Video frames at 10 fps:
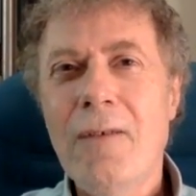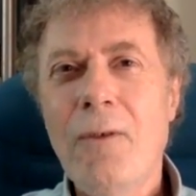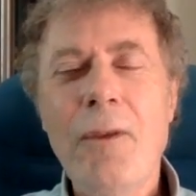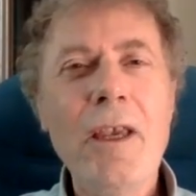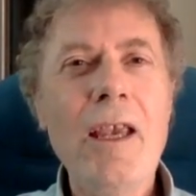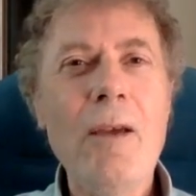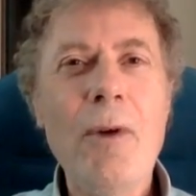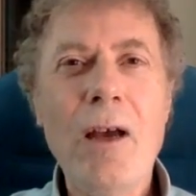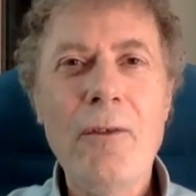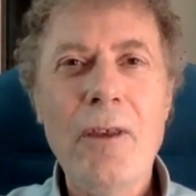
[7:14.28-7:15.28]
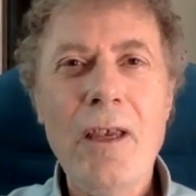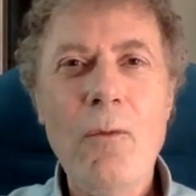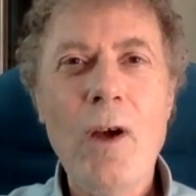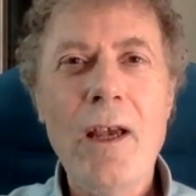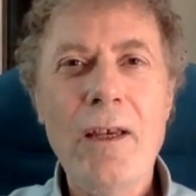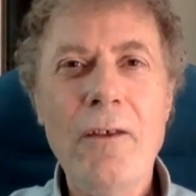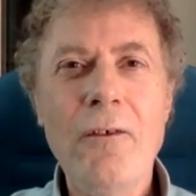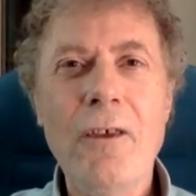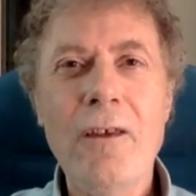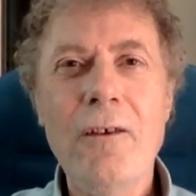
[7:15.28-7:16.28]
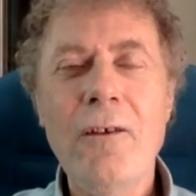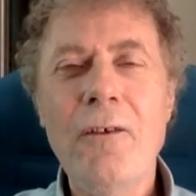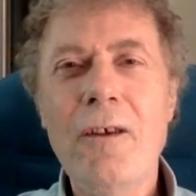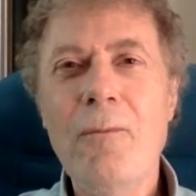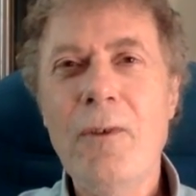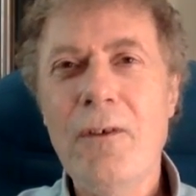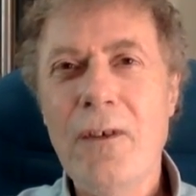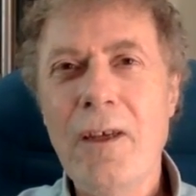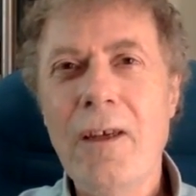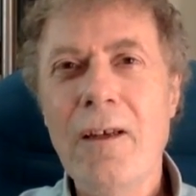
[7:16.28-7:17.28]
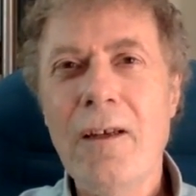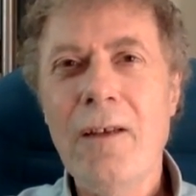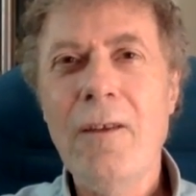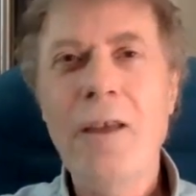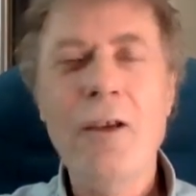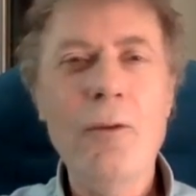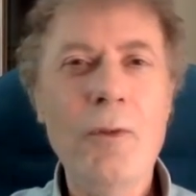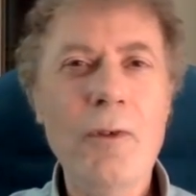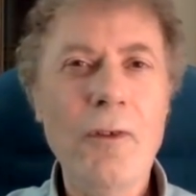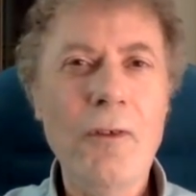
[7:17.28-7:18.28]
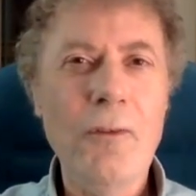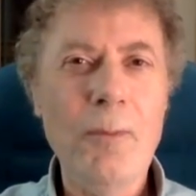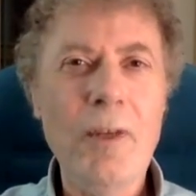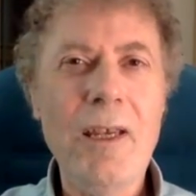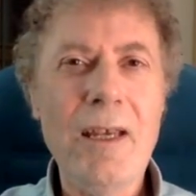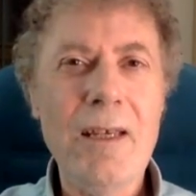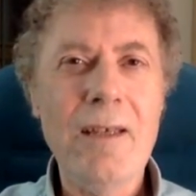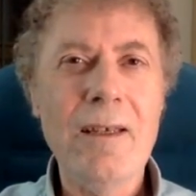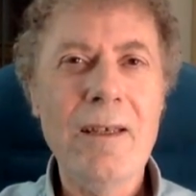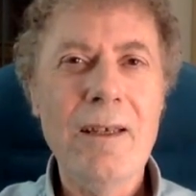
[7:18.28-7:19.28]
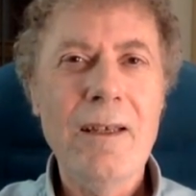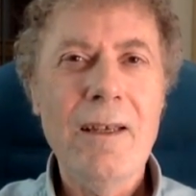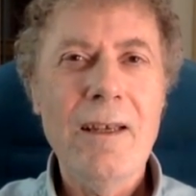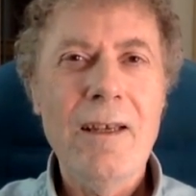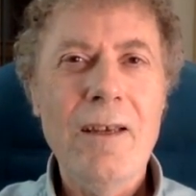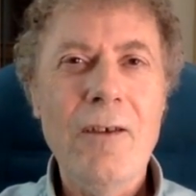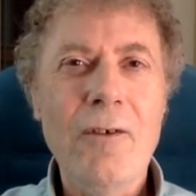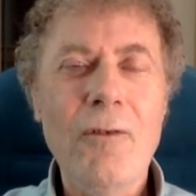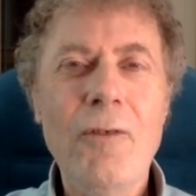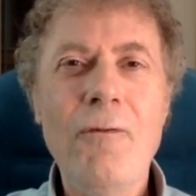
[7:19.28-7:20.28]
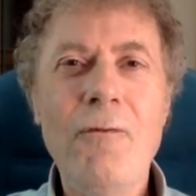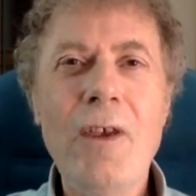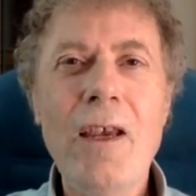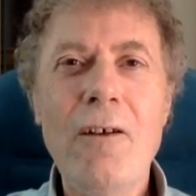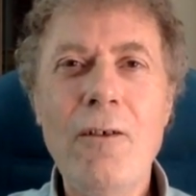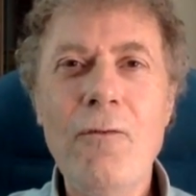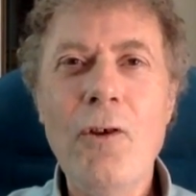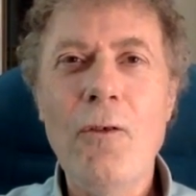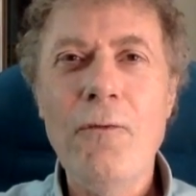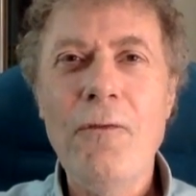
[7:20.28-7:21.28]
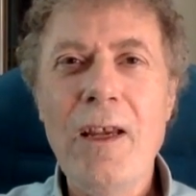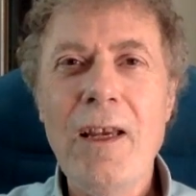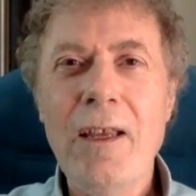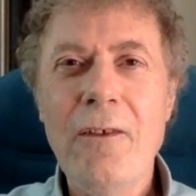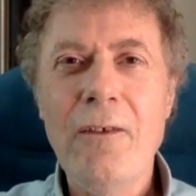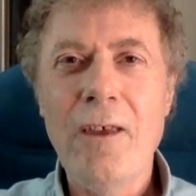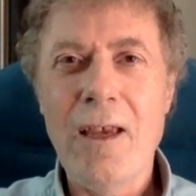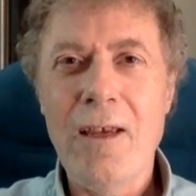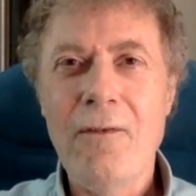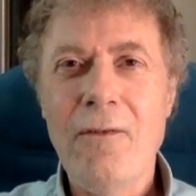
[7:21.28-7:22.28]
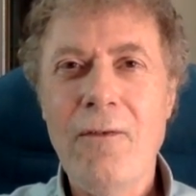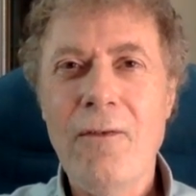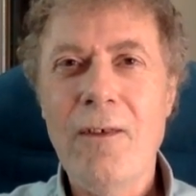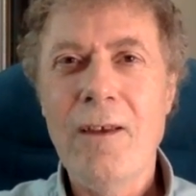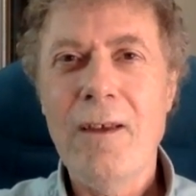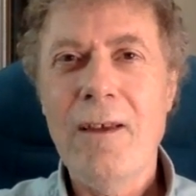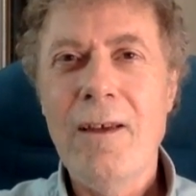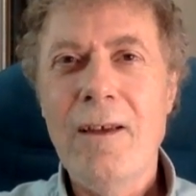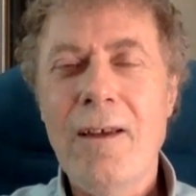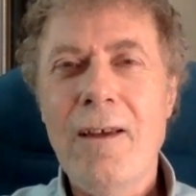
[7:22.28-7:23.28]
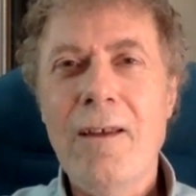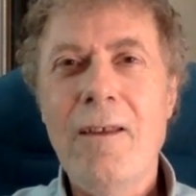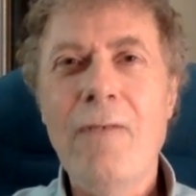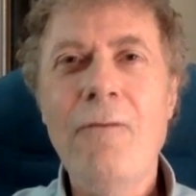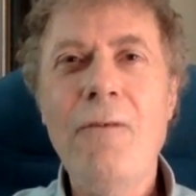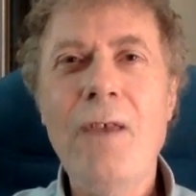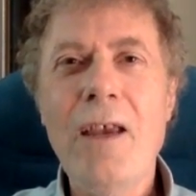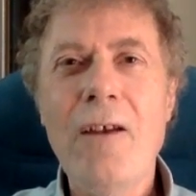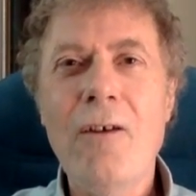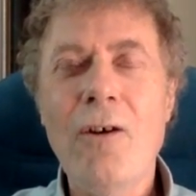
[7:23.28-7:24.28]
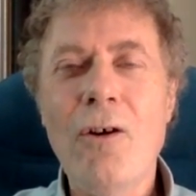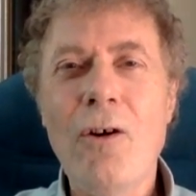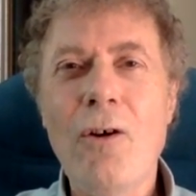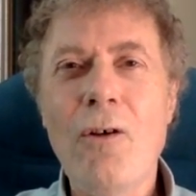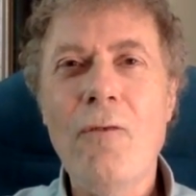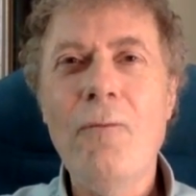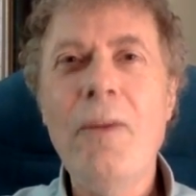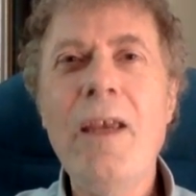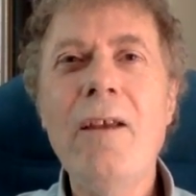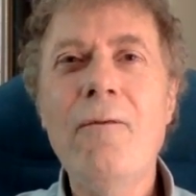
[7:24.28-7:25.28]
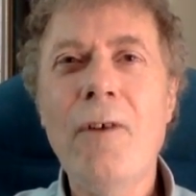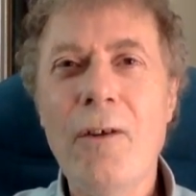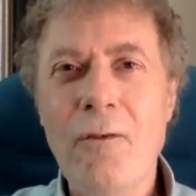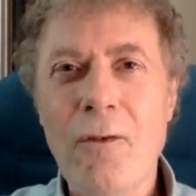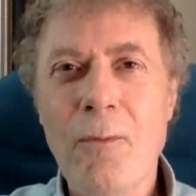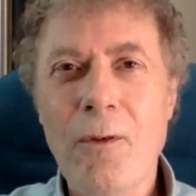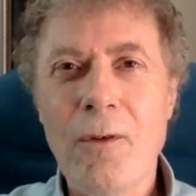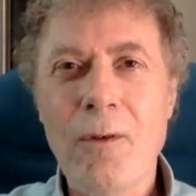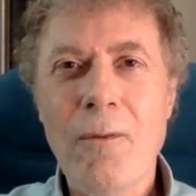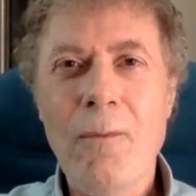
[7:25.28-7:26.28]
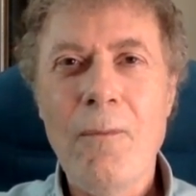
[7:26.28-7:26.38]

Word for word: we're thinking about the awareness centers and, in particular, the open spleen, you know, the fear of not feeling safe, the fear of being vulnerable,